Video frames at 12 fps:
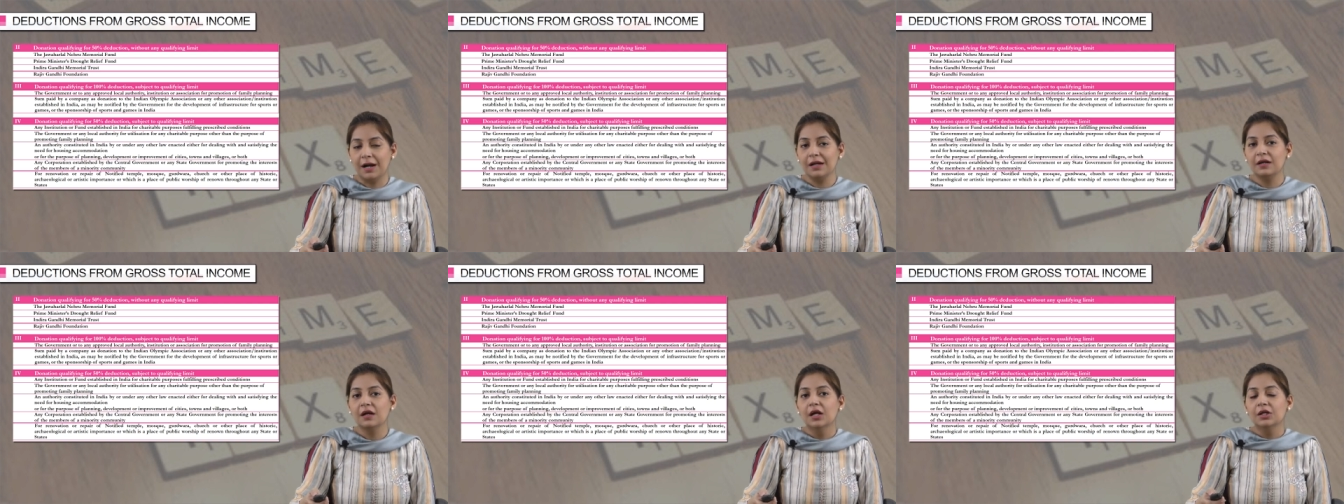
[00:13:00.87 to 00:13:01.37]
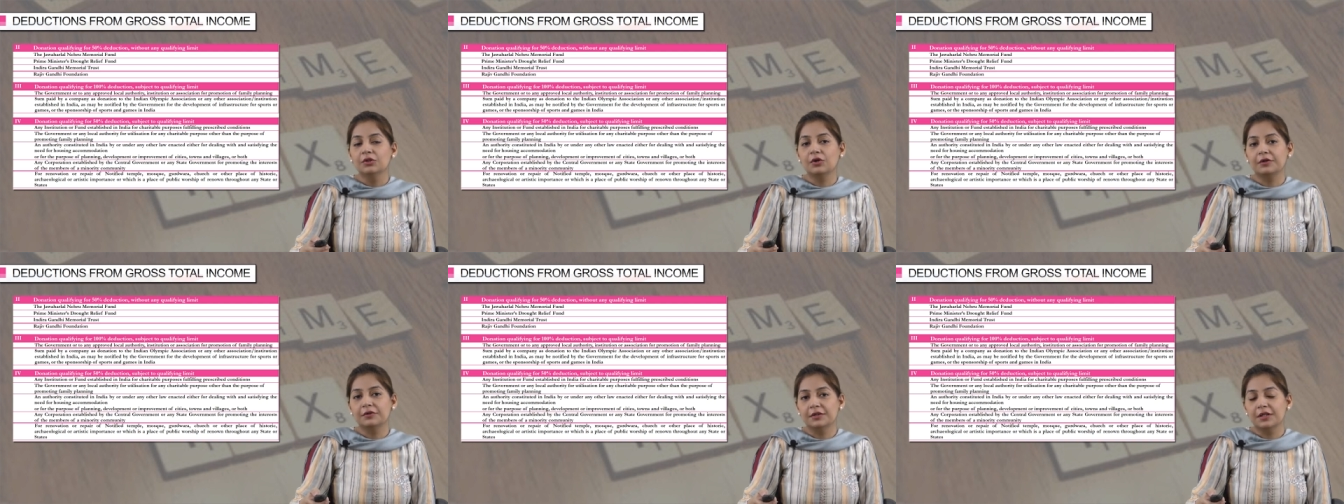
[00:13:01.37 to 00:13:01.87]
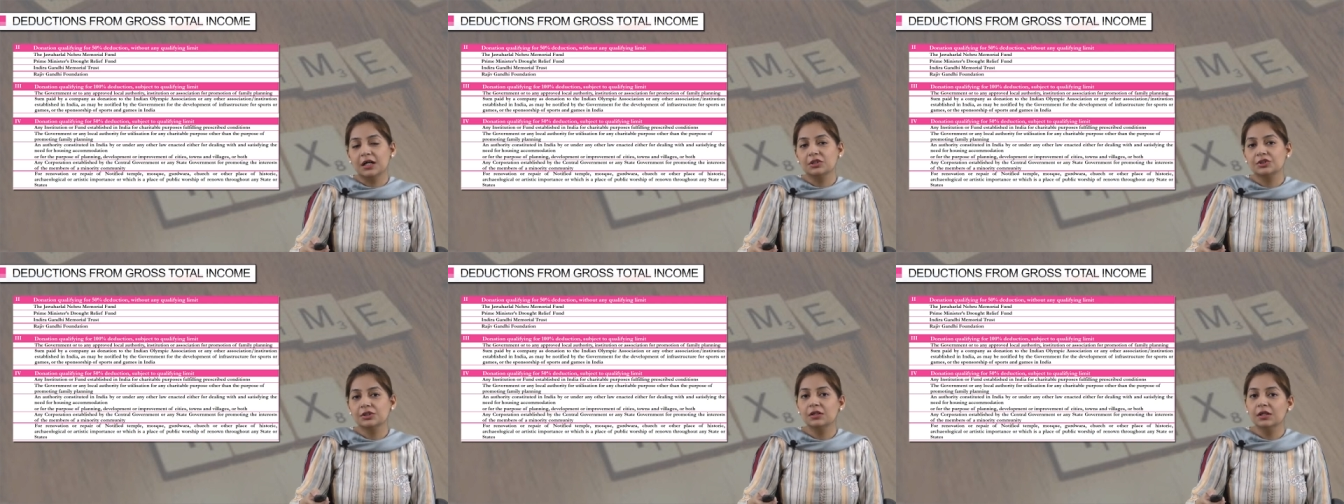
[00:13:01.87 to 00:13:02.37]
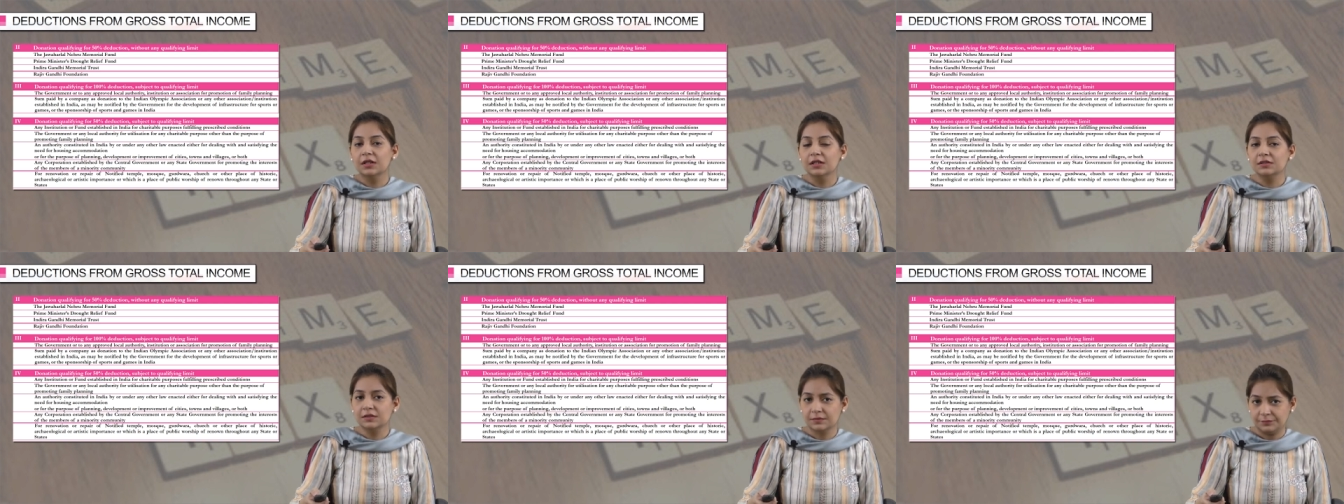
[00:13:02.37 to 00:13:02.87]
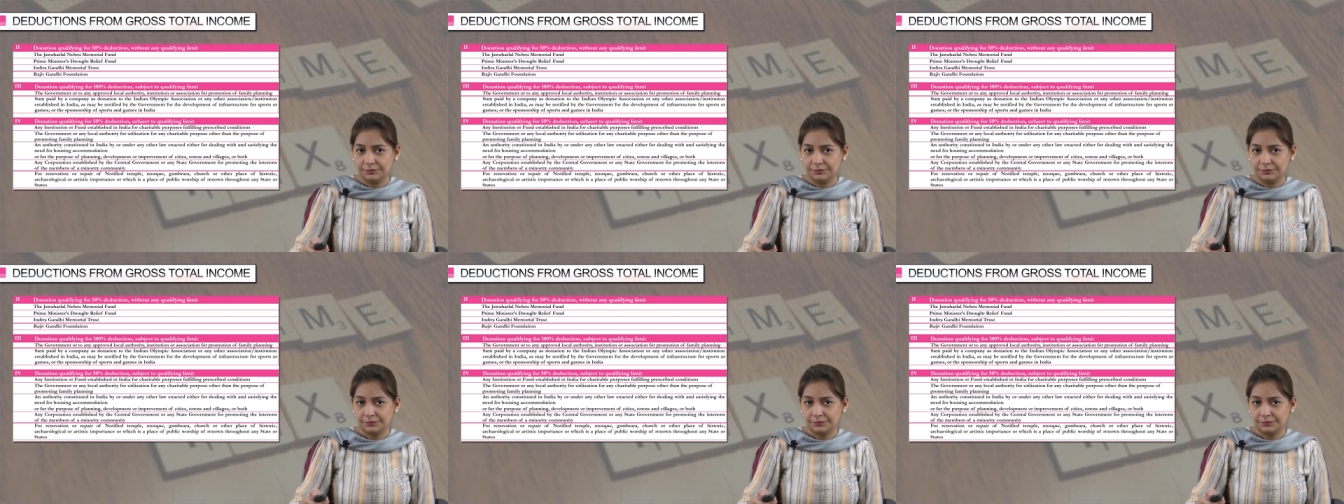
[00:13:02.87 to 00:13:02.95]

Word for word: but your deduction is